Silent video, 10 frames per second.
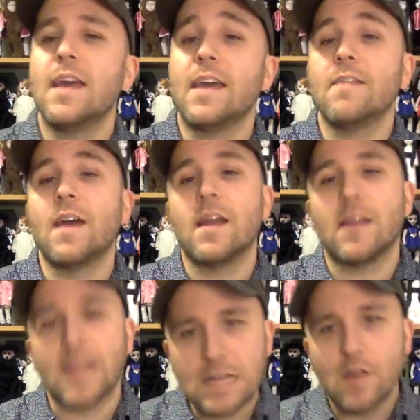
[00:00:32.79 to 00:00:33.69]
And
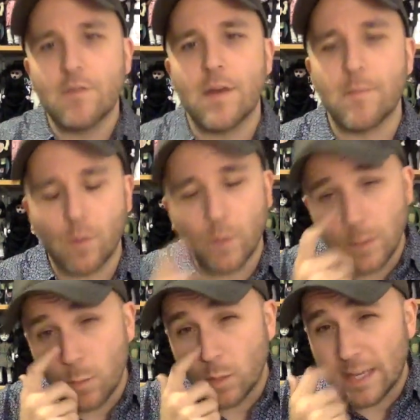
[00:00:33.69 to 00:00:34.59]
then in November,
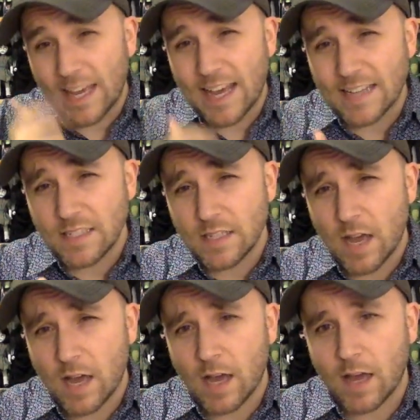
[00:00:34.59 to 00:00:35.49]
we will get,
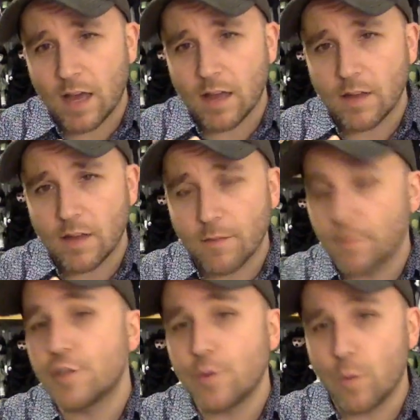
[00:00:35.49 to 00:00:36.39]
for
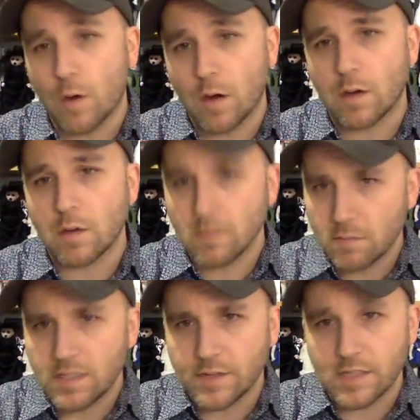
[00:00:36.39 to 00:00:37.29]
sure,
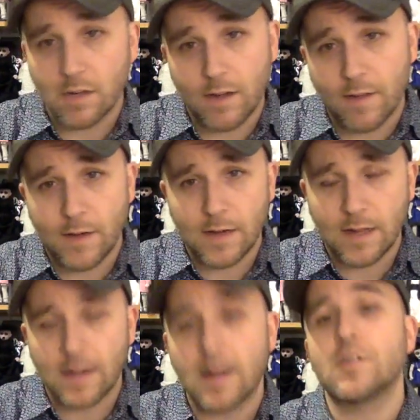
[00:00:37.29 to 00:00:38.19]
Series 30 if we didn't get
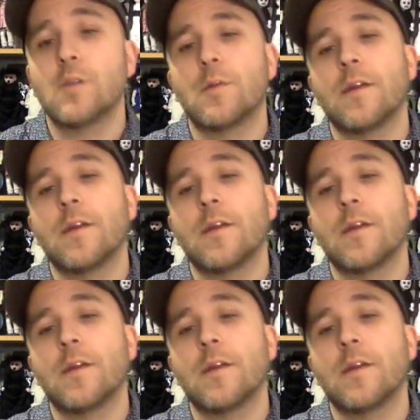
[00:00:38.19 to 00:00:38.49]
it in October.